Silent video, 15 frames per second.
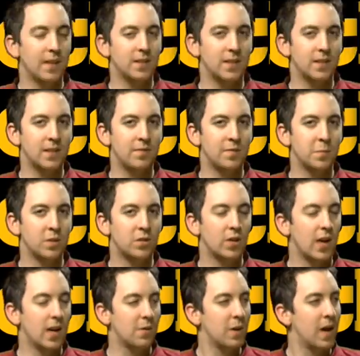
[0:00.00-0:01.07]
can see from the
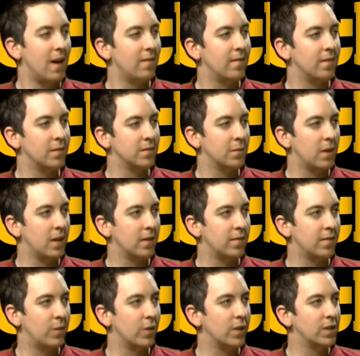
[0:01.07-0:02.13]
trailer we have of it as well, the
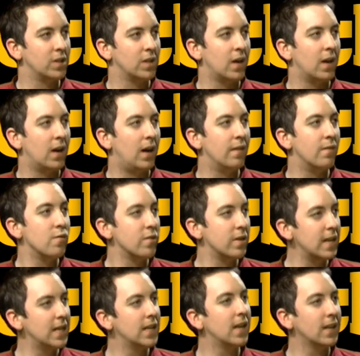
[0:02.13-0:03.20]
footage, I
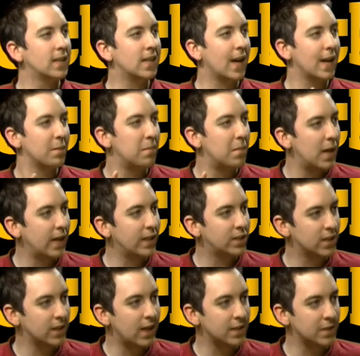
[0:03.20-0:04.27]
really like the
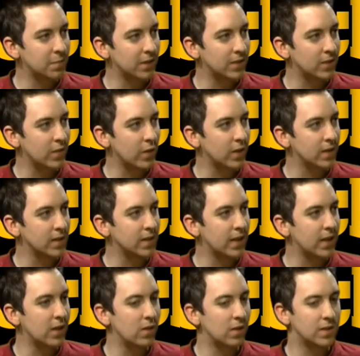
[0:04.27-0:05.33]
animation aspect of it, because
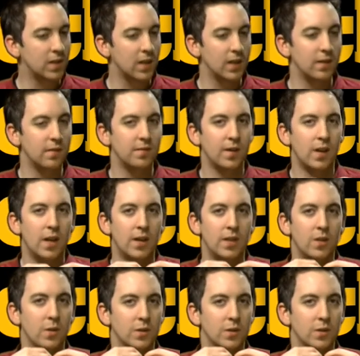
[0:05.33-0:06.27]
it looks kind of, it's